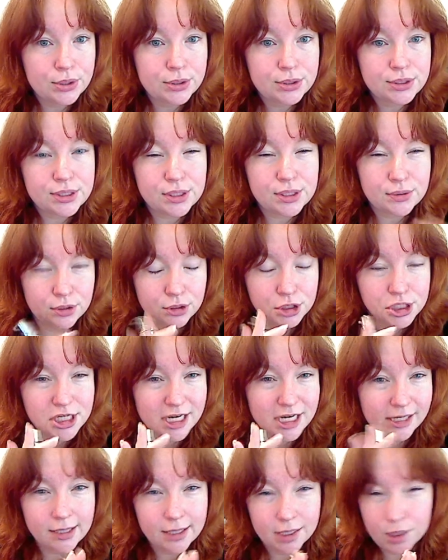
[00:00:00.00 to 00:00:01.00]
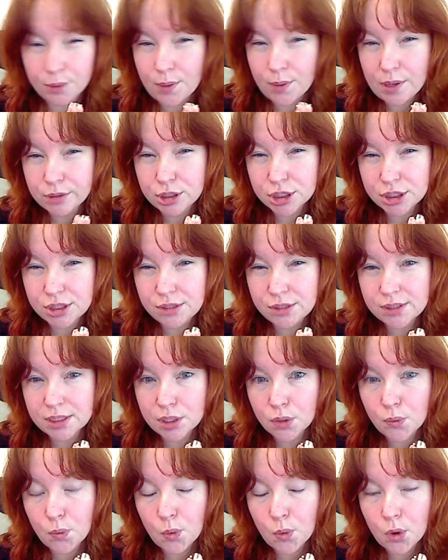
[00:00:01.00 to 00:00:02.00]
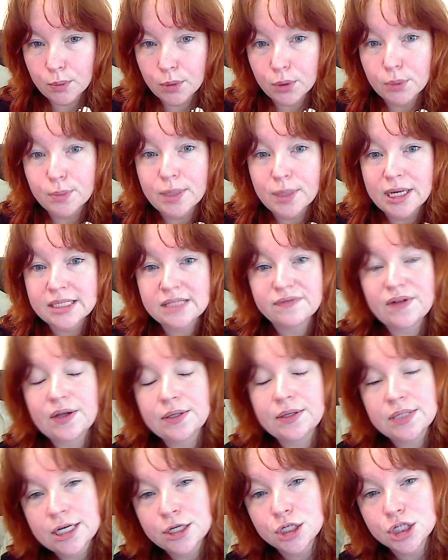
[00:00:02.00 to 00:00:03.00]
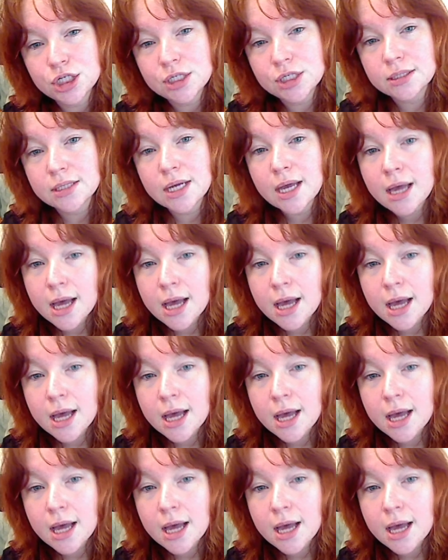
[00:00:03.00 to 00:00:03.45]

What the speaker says: so usually I can get away with just using a warmer base foundation.